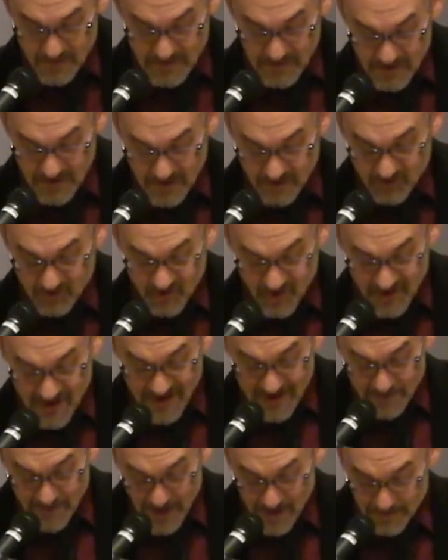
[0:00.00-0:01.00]
and she
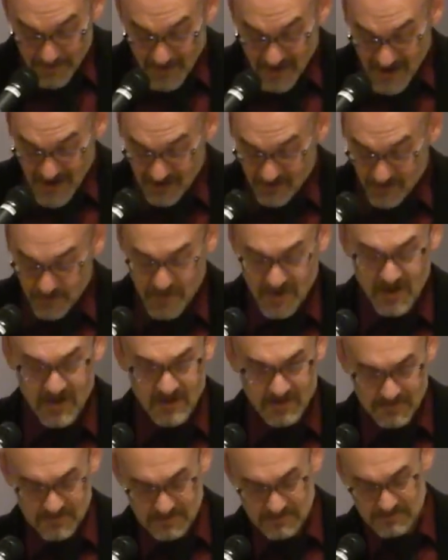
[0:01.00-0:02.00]
came up and asked
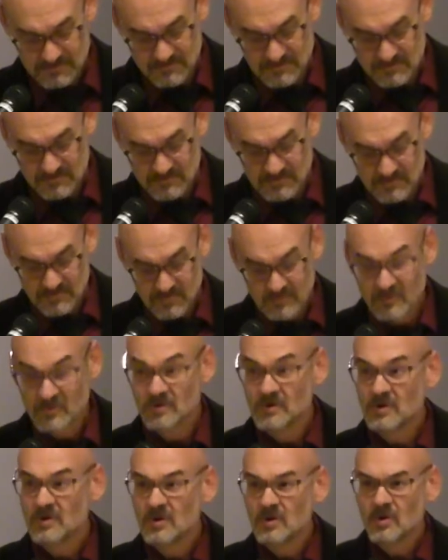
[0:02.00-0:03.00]
me,
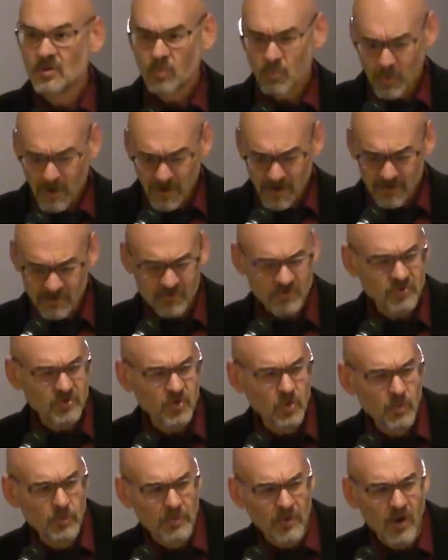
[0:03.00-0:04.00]
"Where's
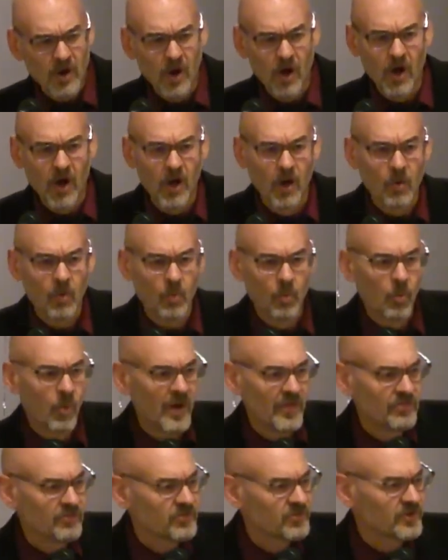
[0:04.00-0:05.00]
Cooper Hall
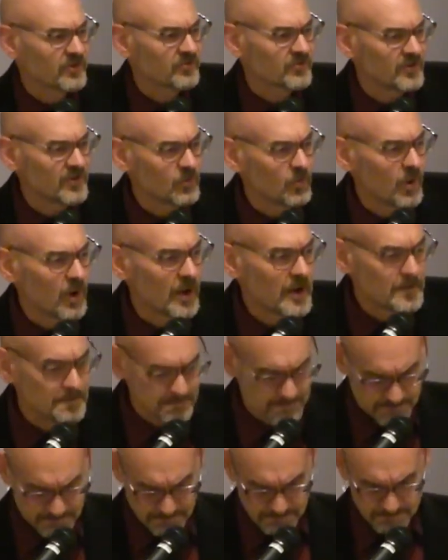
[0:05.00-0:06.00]

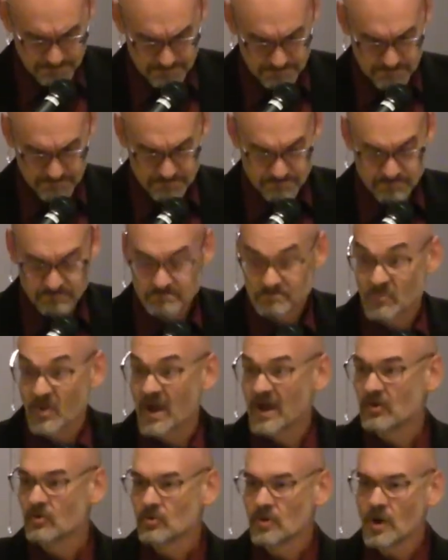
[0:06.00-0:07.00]
161?
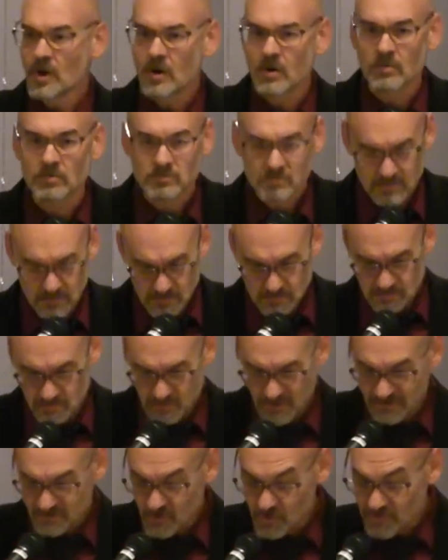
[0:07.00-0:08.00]
"I don't know.
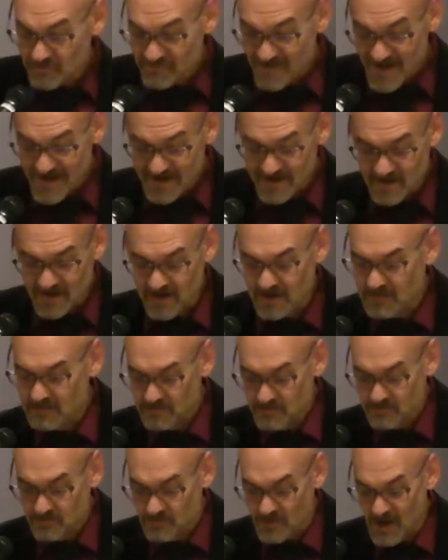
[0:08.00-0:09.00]
Let's go find it,"
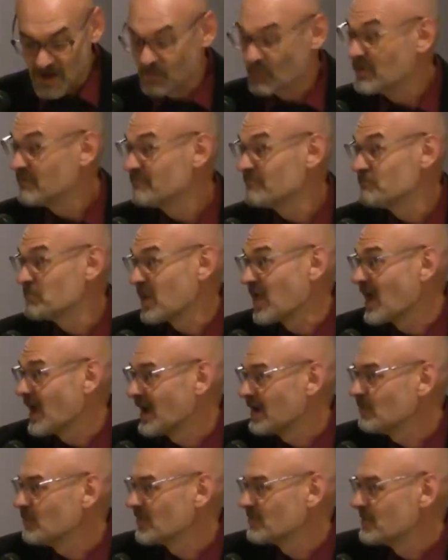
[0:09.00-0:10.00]
I
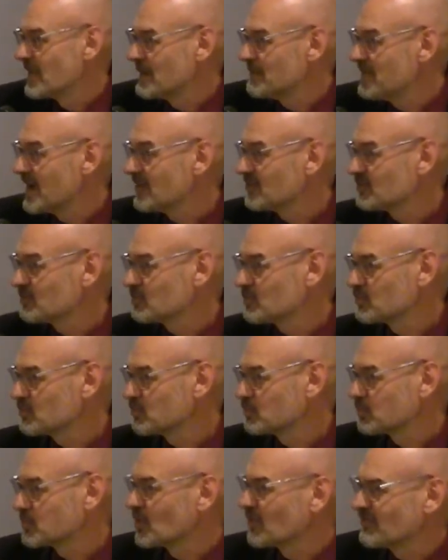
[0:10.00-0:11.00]
replied with my best
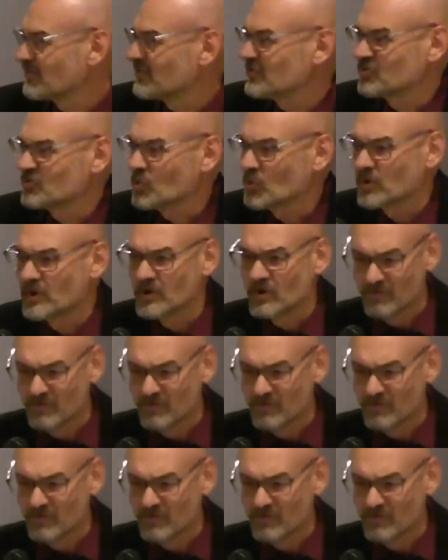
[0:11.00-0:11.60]
professorial